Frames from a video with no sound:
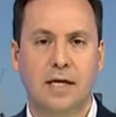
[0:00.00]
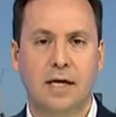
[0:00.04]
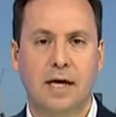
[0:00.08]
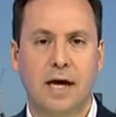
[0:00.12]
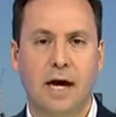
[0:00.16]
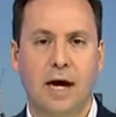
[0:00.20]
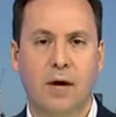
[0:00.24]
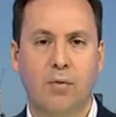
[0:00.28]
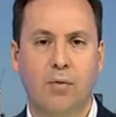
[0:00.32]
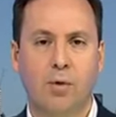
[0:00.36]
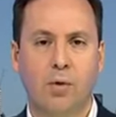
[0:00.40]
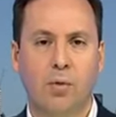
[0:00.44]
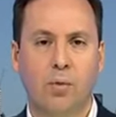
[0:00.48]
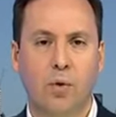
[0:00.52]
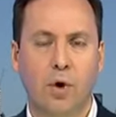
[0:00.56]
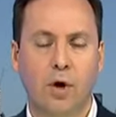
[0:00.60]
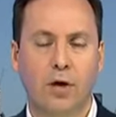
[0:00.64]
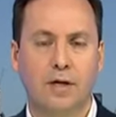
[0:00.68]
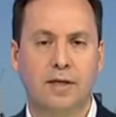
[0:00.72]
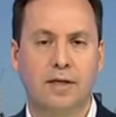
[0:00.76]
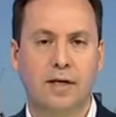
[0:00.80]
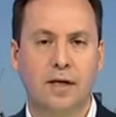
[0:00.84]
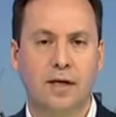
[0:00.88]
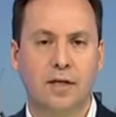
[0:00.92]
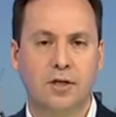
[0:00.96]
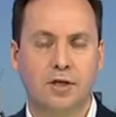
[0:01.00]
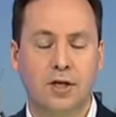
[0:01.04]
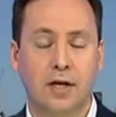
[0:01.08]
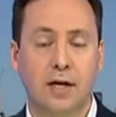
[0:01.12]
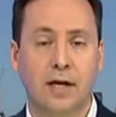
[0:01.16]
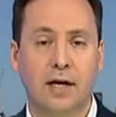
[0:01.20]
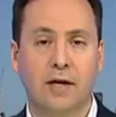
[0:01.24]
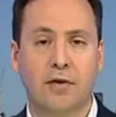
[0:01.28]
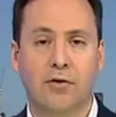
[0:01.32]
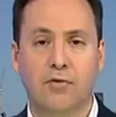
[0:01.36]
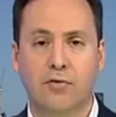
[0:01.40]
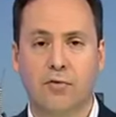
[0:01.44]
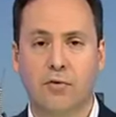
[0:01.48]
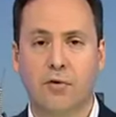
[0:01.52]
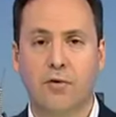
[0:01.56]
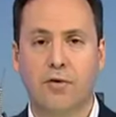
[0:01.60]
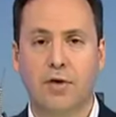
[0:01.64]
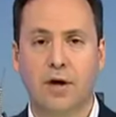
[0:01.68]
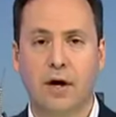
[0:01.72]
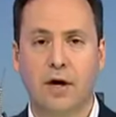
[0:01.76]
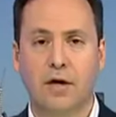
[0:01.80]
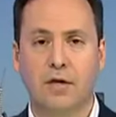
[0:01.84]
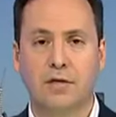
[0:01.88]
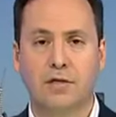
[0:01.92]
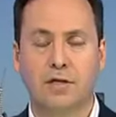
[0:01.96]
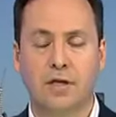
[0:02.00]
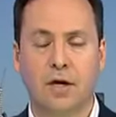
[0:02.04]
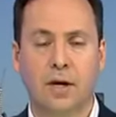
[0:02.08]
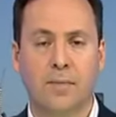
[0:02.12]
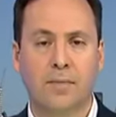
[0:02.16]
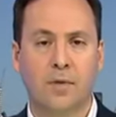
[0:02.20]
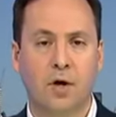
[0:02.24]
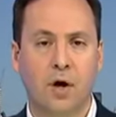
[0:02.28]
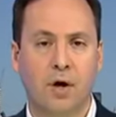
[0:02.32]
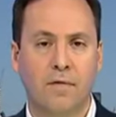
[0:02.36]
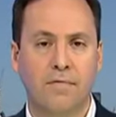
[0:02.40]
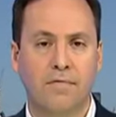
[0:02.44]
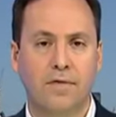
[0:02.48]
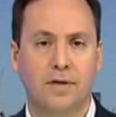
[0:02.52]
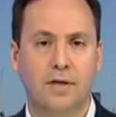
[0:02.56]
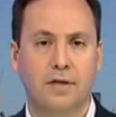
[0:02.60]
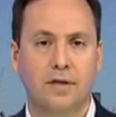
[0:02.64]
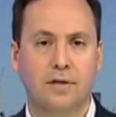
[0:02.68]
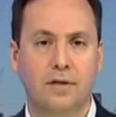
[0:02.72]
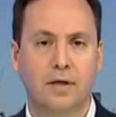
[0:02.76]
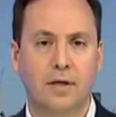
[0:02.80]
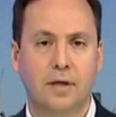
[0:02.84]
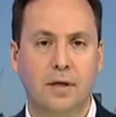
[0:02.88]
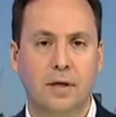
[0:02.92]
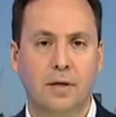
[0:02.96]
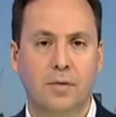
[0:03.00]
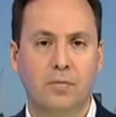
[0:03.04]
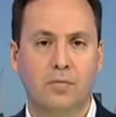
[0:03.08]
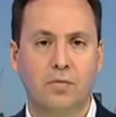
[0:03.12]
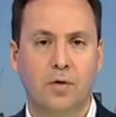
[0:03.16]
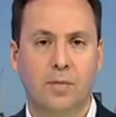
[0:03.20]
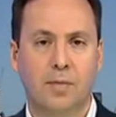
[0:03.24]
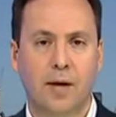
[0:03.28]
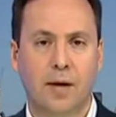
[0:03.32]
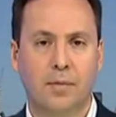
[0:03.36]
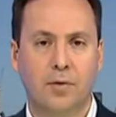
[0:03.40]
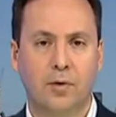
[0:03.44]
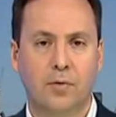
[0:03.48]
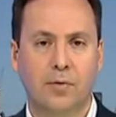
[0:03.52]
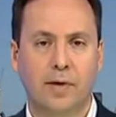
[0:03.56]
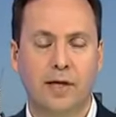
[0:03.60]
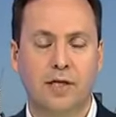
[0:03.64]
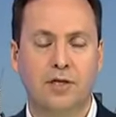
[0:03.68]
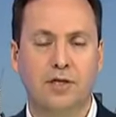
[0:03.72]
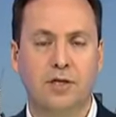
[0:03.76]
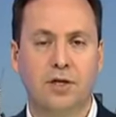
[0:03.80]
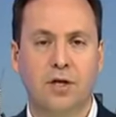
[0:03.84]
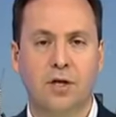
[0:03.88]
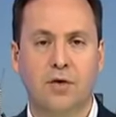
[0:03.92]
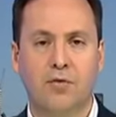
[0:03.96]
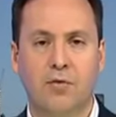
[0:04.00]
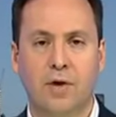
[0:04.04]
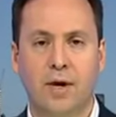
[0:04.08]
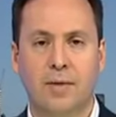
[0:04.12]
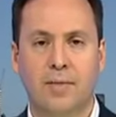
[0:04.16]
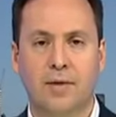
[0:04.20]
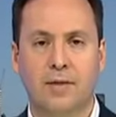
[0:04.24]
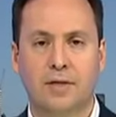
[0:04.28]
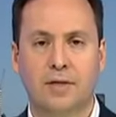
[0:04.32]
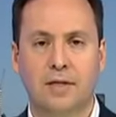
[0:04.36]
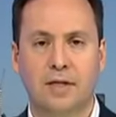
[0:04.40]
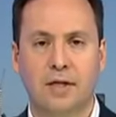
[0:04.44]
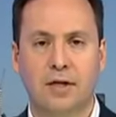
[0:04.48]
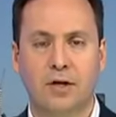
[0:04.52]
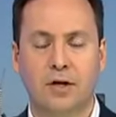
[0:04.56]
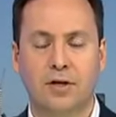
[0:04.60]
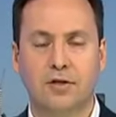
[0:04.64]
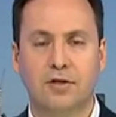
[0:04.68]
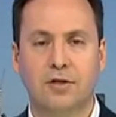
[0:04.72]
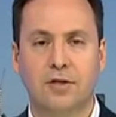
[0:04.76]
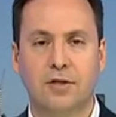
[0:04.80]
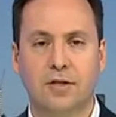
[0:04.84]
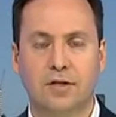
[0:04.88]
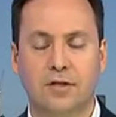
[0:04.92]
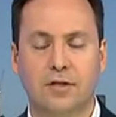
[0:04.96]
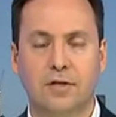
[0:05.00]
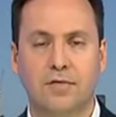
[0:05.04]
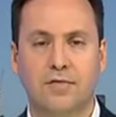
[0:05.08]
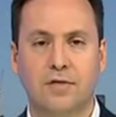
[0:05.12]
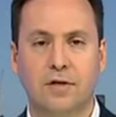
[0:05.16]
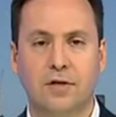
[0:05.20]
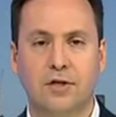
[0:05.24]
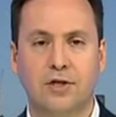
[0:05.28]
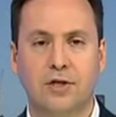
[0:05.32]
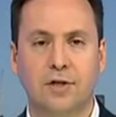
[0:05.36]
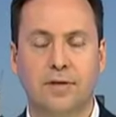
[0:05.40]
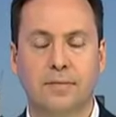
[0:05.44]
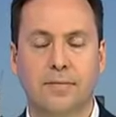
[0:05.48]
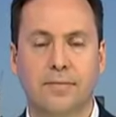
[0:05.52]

We'll work diligently through those, and I'm confident we'll be able to reach an agreement in the not too distant future.